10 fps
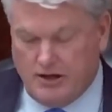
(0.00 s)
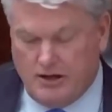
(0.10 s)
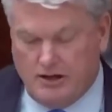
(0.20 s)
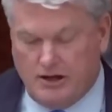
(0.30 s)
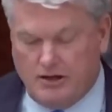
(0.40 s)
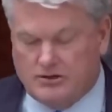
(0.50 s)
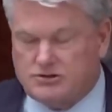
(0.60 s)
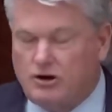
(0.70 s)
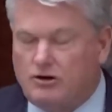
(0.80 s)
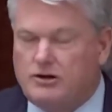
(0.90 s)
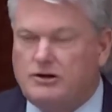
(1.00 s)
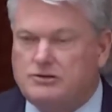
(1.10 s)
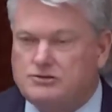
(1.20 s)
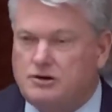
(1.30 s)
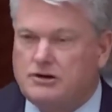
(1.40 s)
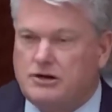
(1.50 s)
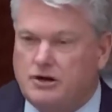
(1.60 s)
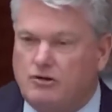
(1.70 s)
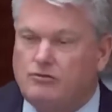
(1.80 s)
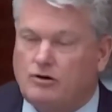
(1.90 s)
And it's hurting
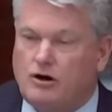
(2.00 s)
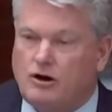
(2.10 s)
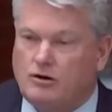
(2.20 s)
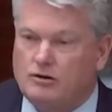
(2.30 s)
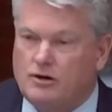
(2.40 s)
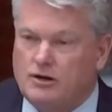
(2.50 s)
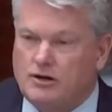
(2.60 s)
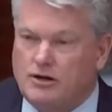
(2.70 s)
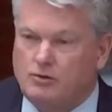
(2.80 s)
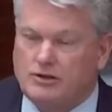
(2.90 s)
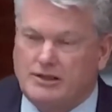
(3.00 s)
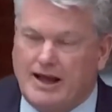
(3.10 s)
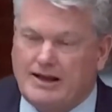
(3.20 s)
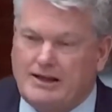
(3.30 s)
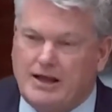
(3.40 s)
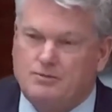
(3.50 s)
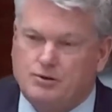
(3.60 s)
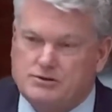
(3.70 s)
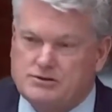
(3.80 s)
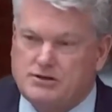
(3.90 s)
trucking overall. Now, with
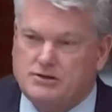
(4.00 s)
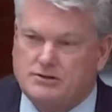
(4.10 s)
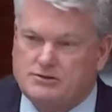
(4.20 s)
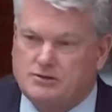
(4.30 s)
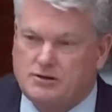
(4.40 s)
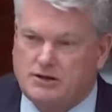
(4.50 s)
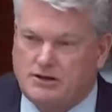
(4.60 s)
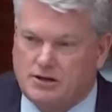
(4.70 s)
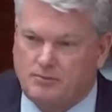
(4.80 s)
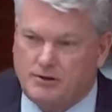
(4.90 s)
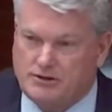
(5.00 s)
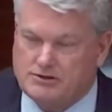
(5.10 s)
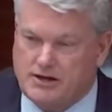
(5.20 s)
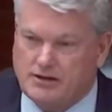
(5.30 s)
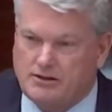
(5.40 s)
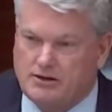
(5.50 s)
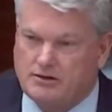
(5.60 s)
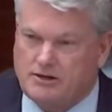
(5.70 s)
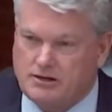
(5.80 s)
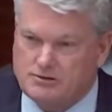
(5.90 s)
98% of the trucking companies out
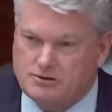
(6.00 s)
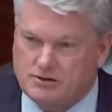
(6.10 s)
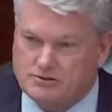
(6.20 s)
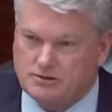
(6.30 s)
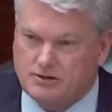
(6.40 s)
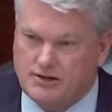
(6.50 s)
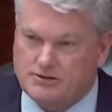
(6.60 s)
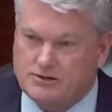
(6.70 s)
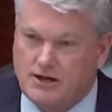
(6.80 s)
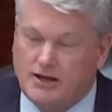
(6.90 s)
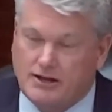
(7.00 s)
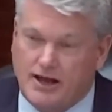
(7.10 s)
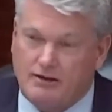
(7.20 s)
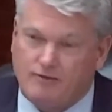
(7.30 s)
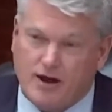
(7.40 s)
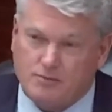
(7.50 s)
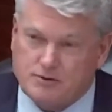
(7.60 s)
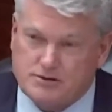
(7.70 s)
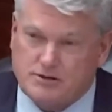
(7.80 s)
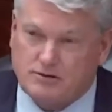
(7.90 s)
there, 10 trucks or less,
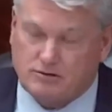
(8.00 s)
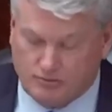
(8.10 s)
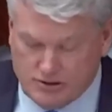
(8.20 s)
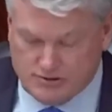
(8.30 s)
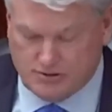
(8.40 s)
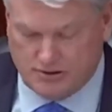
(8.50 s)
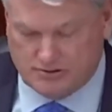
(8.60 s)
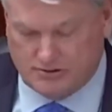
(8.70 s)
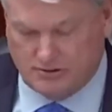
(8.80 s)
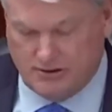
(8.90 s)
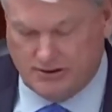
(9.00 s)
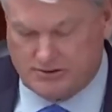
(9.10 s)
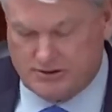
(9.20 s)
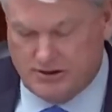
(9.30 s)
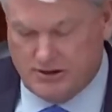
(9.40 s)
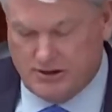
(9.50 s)
95% are 3 trucks or less.